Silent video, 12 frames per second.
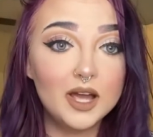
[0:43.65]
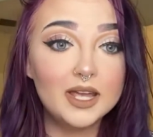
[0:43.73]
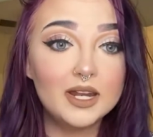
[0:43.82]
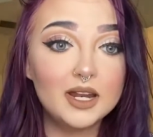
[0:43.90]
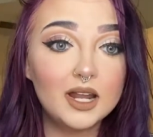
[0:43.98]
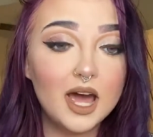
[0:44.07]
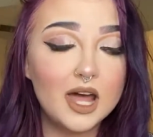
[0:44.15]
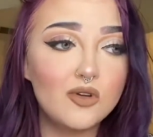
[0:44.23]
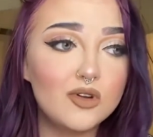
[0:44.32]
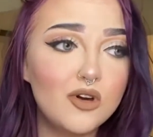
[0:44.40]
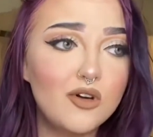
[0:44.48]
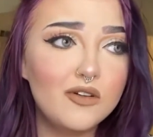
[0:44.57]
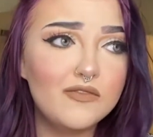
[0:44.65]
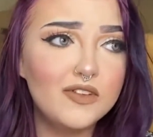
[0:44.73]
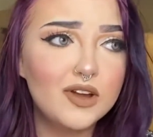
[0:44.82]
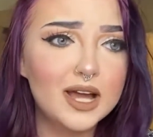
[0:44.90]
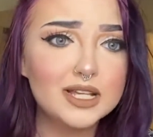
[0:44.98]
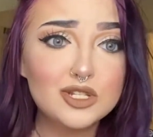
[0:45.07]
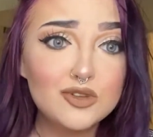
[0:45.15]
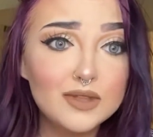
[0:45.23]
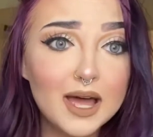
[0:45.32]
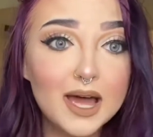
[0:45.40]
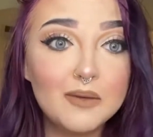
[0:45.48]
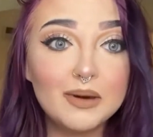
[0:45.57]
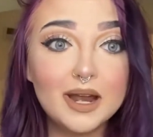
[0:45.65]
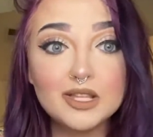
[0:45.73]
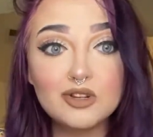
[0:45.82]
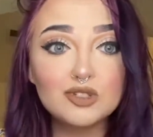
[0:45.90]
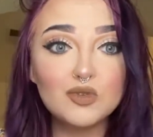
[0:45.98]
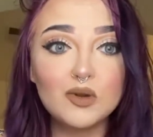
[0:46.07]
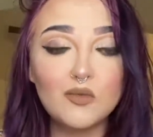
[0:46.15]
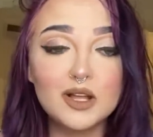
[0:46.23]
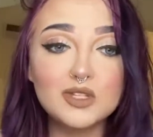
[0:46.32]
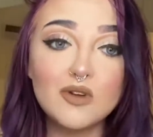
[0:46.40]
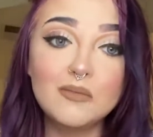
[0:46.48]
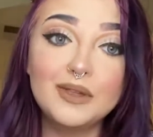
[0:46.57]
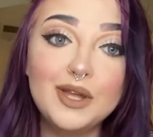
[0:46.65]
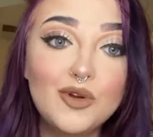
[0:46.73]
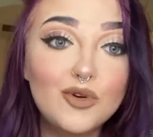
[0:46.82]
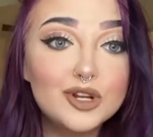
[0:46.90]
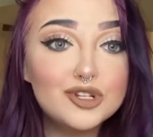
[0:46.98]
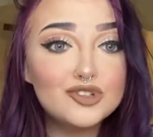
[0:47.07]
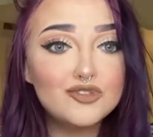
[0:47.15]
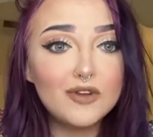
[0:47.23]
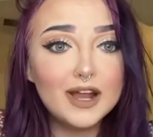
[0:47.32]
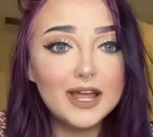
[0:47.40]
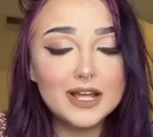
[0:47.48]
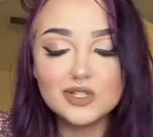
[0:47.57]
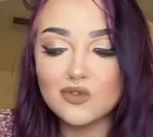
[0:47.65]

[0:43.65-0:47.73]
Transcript: I don't know if you guys knew that, but I turned 21, so I'm legal to drink.